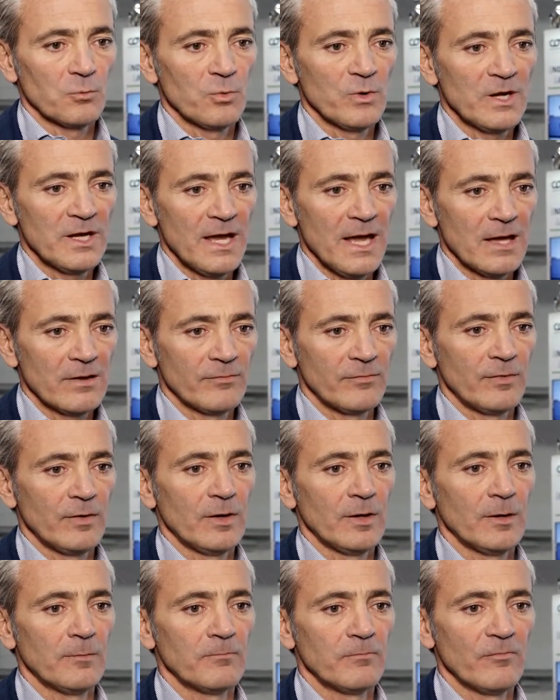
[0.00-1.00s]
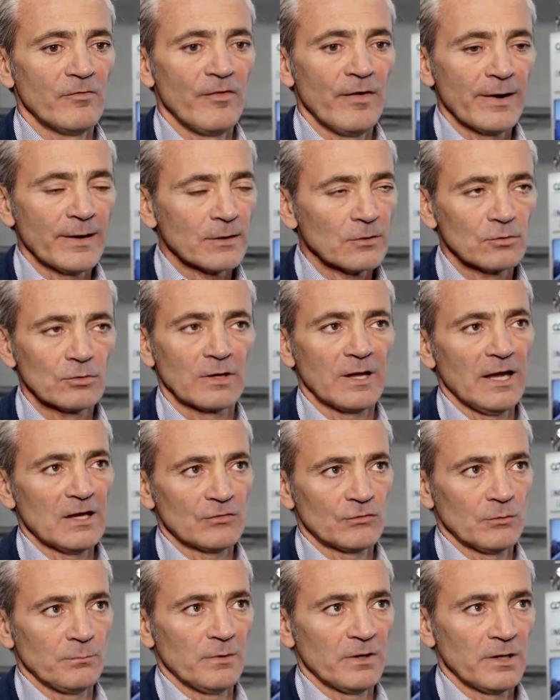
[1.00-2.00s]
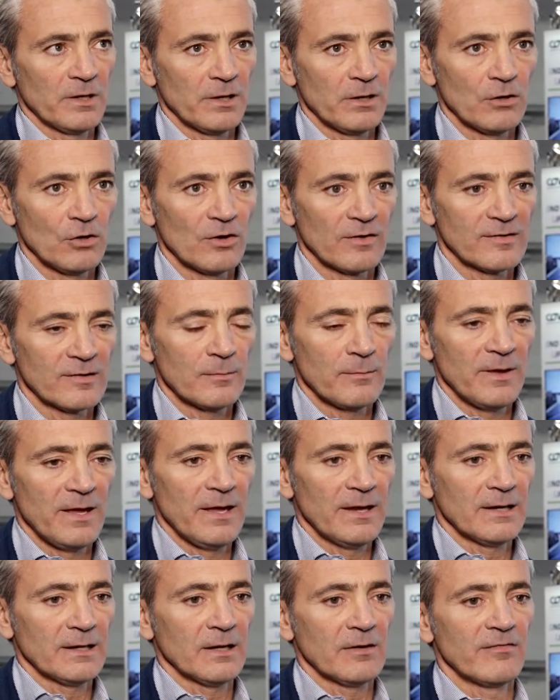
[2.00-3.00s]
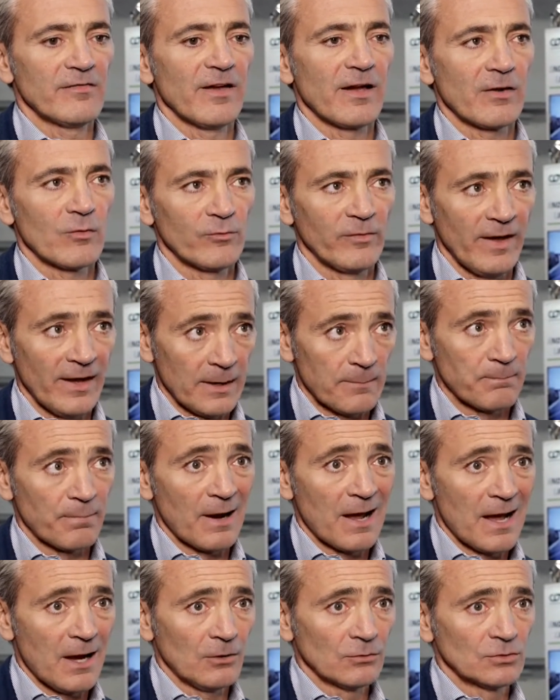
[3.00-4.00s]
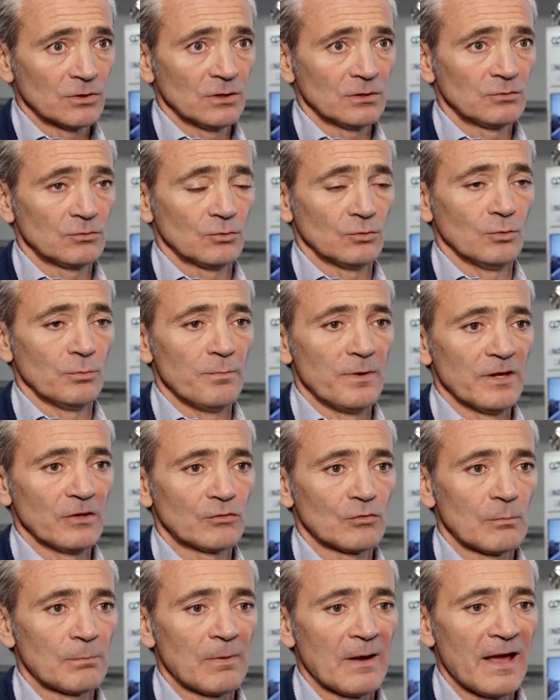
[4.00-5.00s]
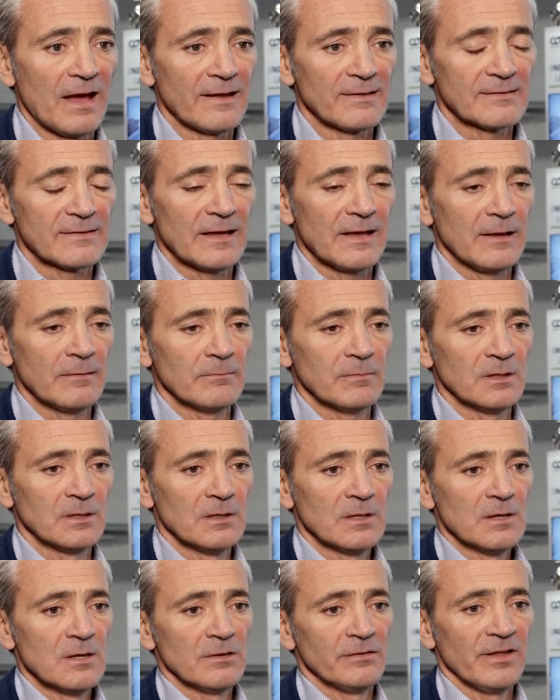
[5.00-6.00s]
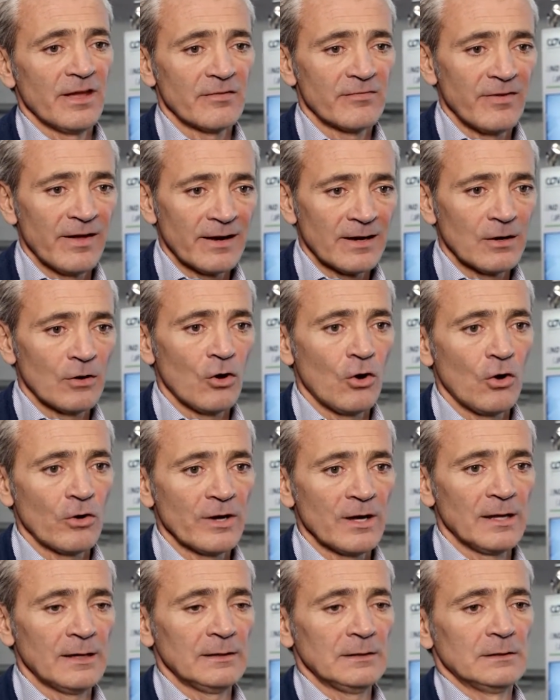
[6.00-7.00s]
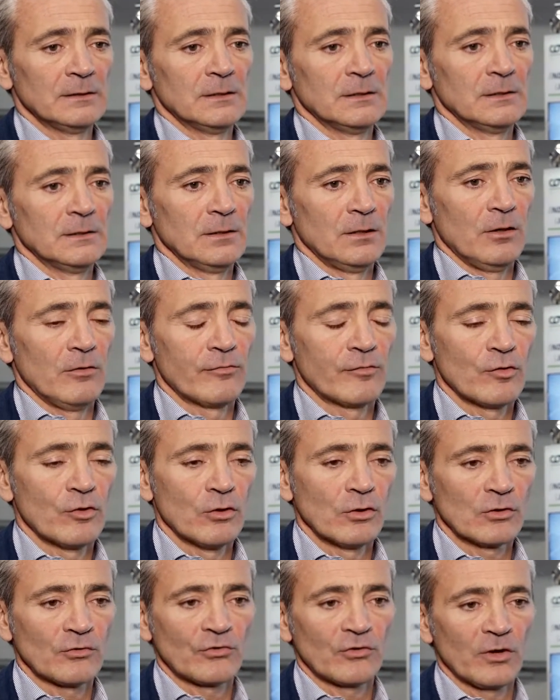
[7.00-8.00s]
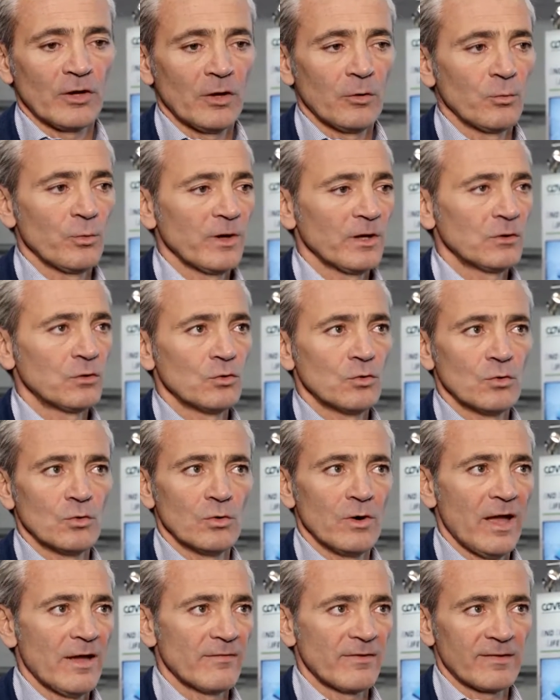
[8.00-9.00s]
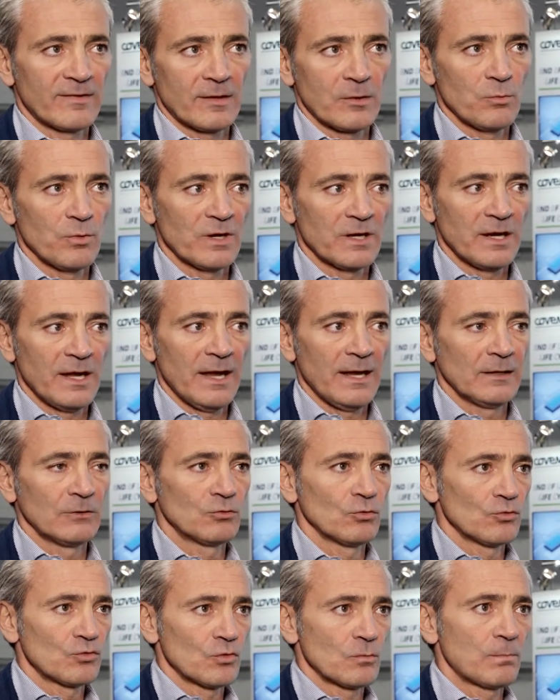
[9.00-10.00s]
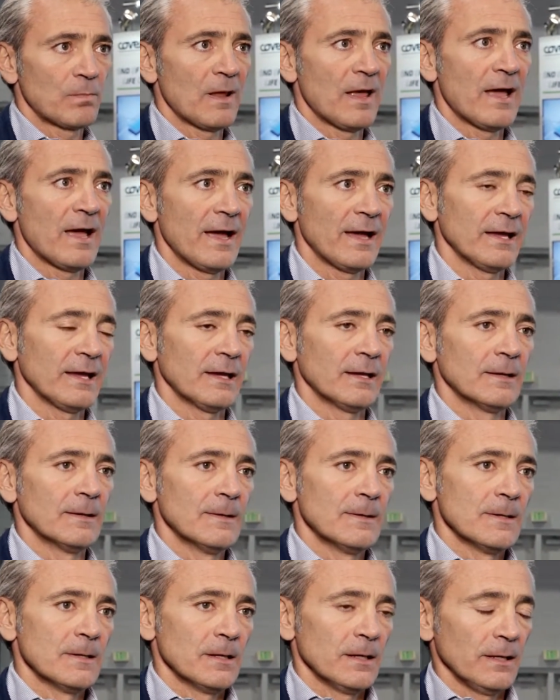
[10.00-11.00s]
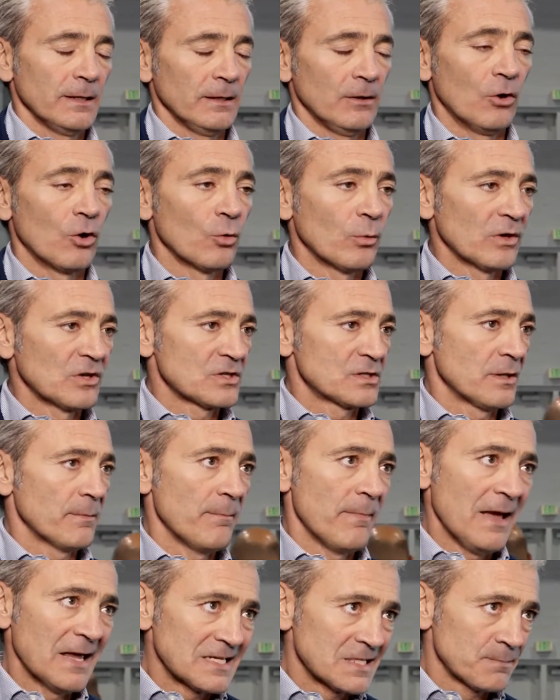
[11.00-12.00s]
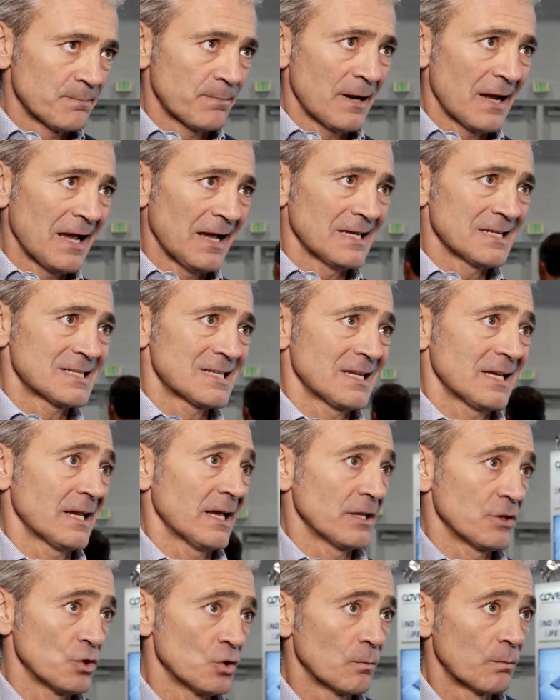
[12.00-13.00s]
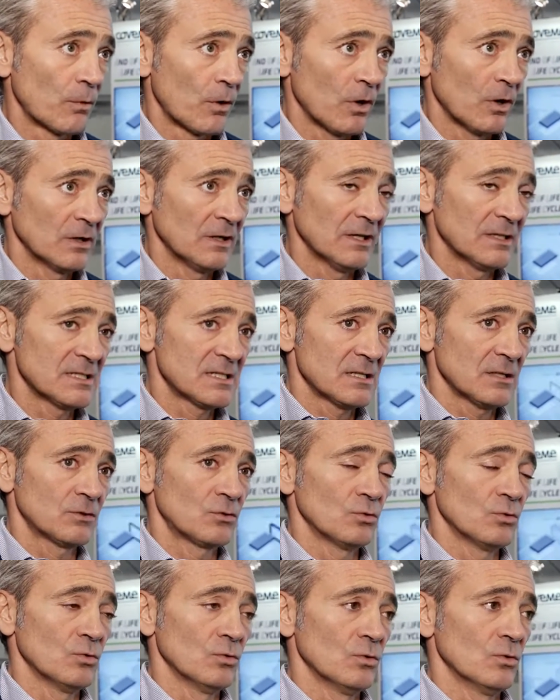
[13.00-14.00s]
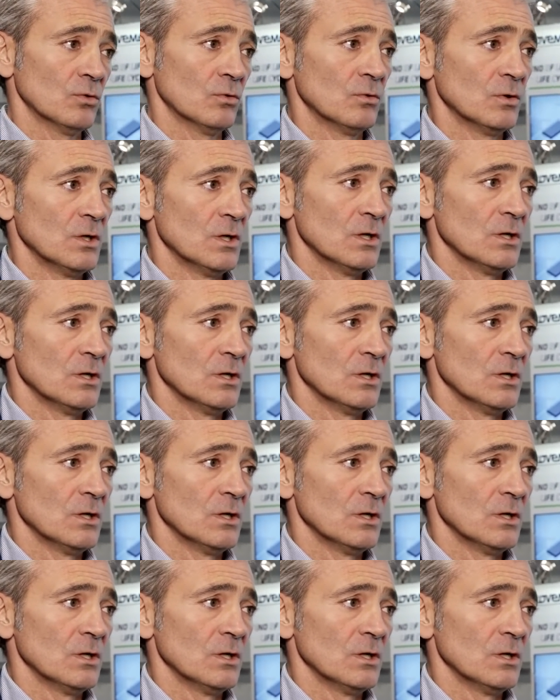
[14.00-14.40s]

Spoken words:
we have a very good customer here in North America. We are very proud to be supplying them. They are very loyal. Of course, we do everything we can to supply always the best pricing and new products to